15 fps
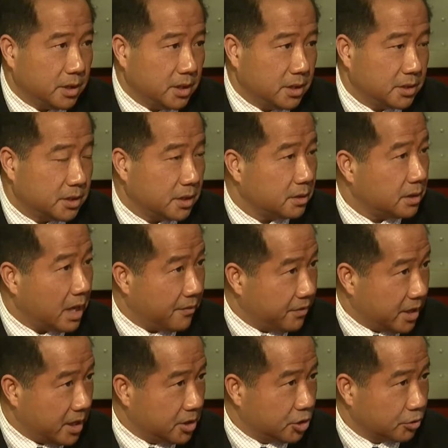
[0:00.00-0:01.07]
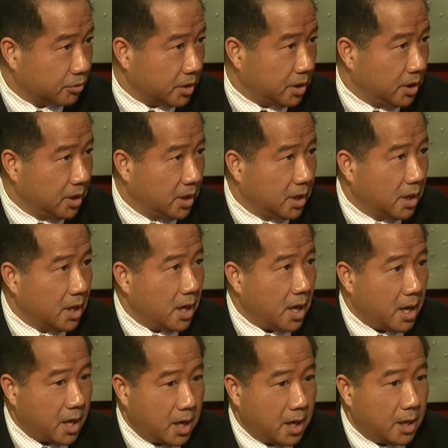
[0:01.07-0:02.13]
is evidentiary
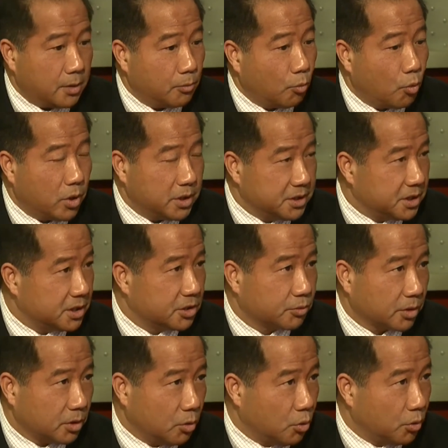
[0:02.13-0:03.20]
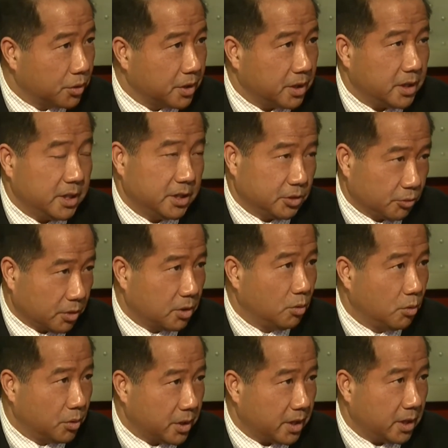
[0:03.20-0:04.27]
and once it's recorded, it's
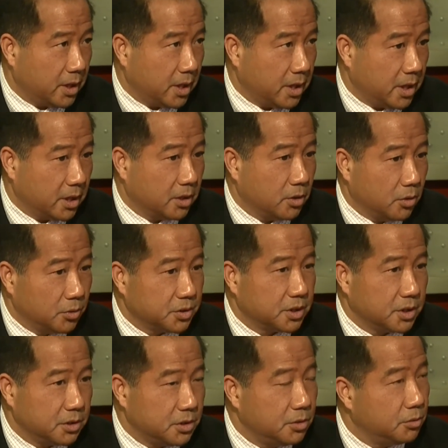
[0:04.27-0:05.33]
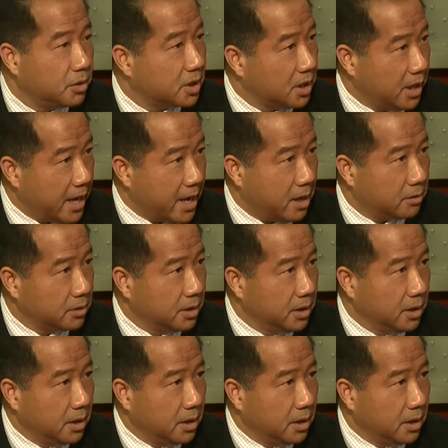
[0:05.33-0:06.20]
recorded and it goes into a cloud